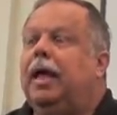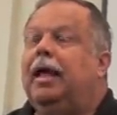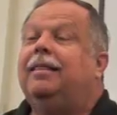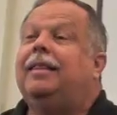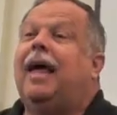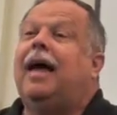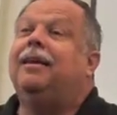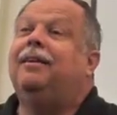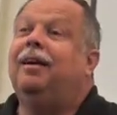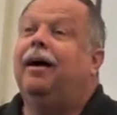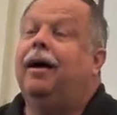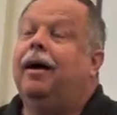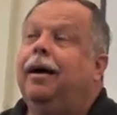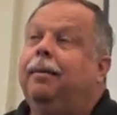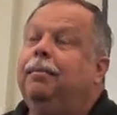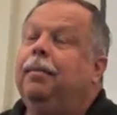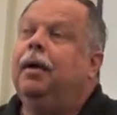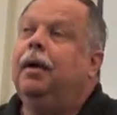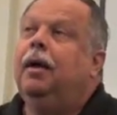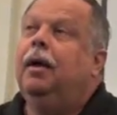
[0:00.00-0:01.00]
at that
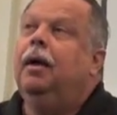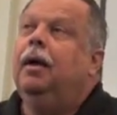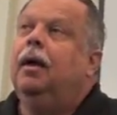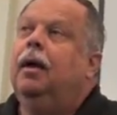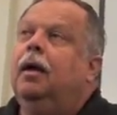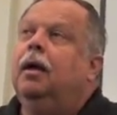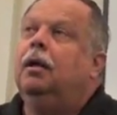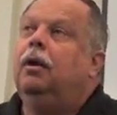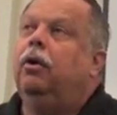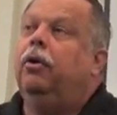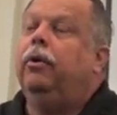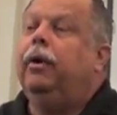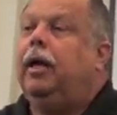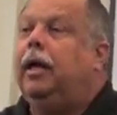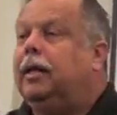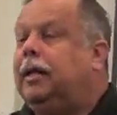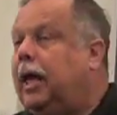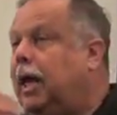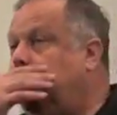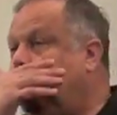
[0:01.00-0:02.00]
time.
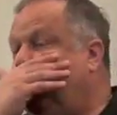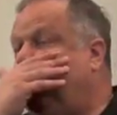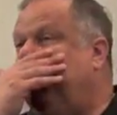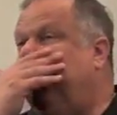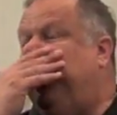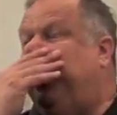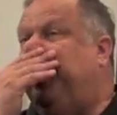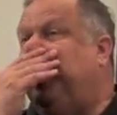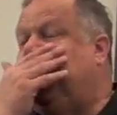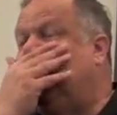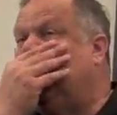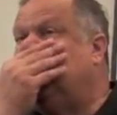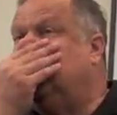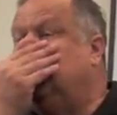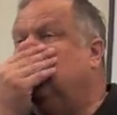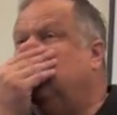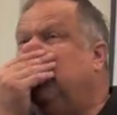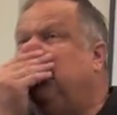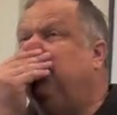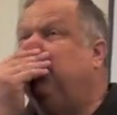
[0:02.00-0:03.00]
L'Oreal came to America,
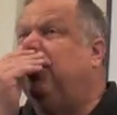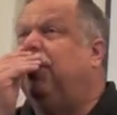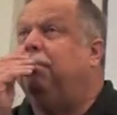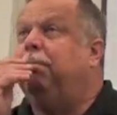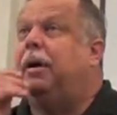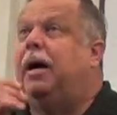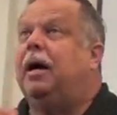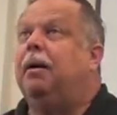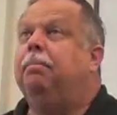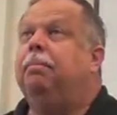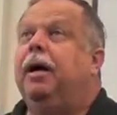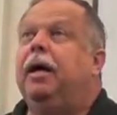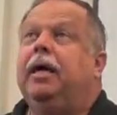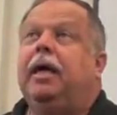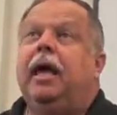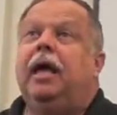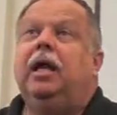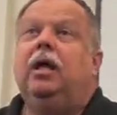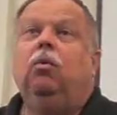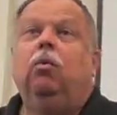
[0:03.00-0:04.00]
went for about
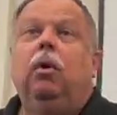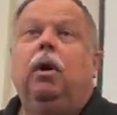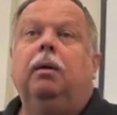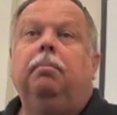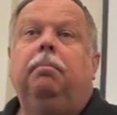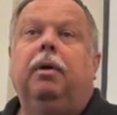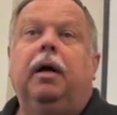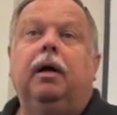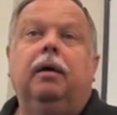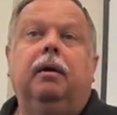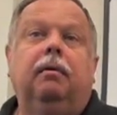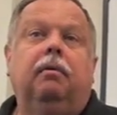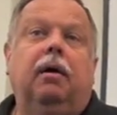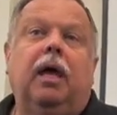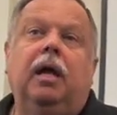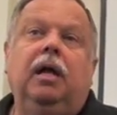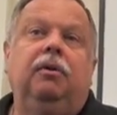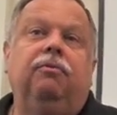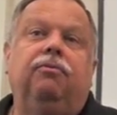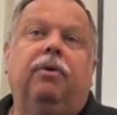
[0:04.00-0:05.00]
$1.81,
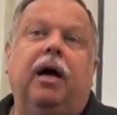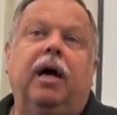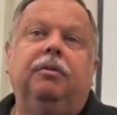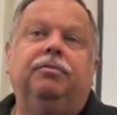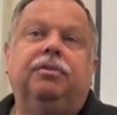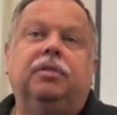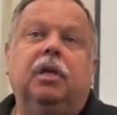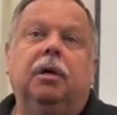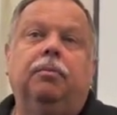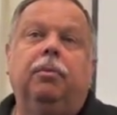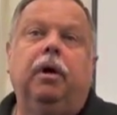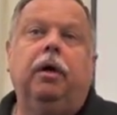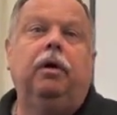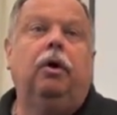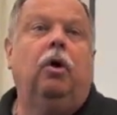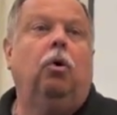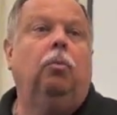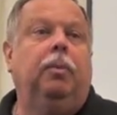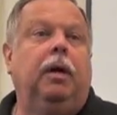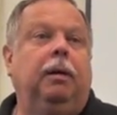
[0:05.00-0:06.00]
$1.85 somewhere,
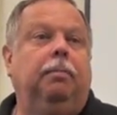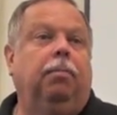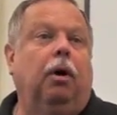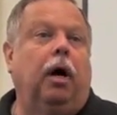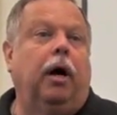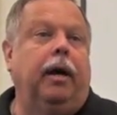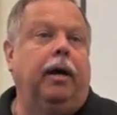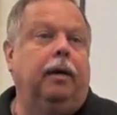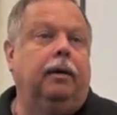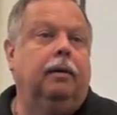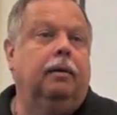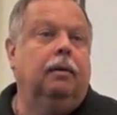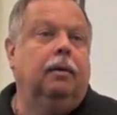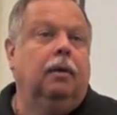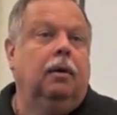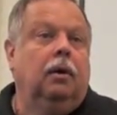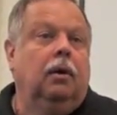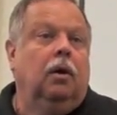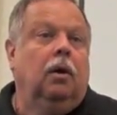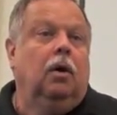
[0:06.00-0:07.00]
and nobody bought it.
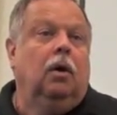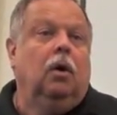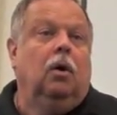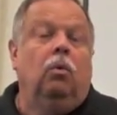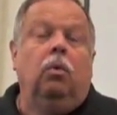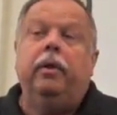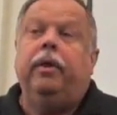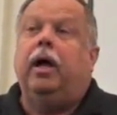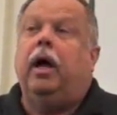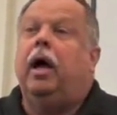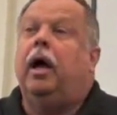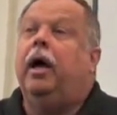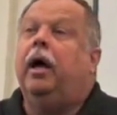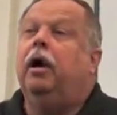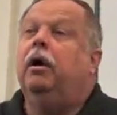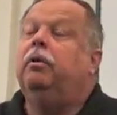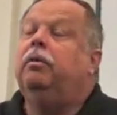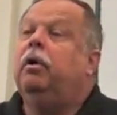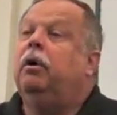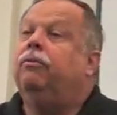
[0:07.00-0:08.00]
Well, they
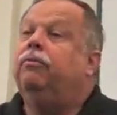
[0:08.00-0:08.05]
hired